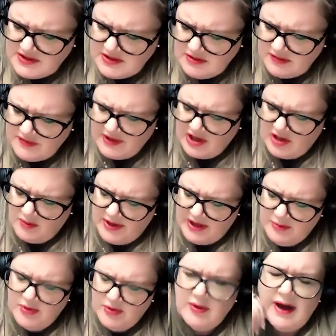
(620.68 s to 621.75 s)
do you think
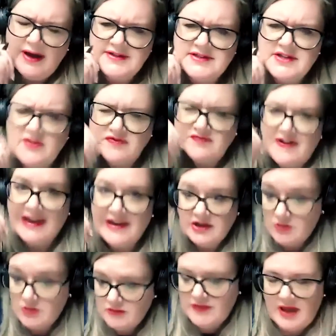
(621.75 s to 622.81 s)
people
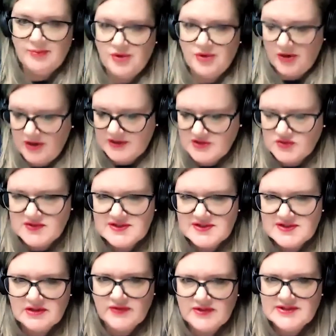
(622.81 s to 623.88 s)
undervalue their product or
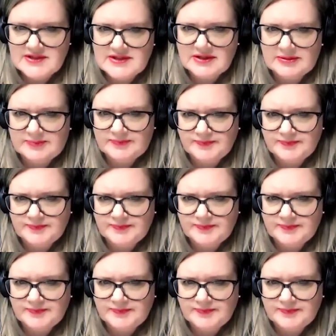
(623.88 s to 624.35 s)
service?